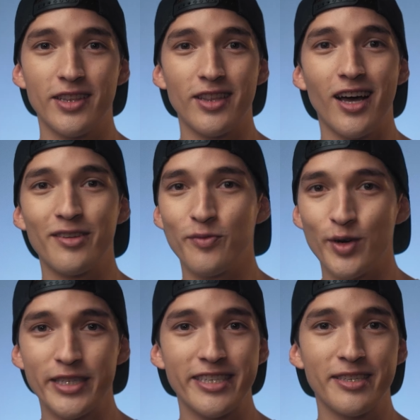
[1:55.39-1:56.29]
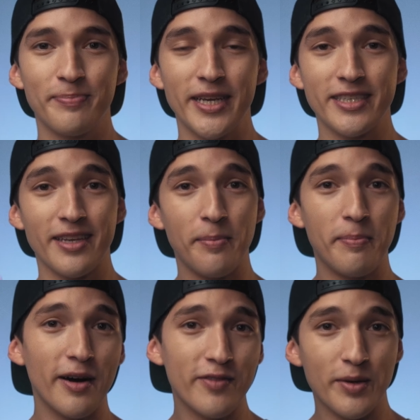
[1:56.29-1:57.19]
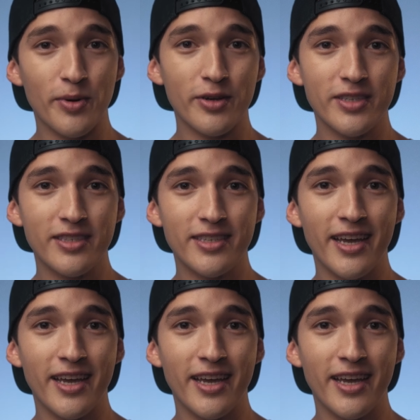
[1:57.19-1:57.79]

a lot of wasted space above the person's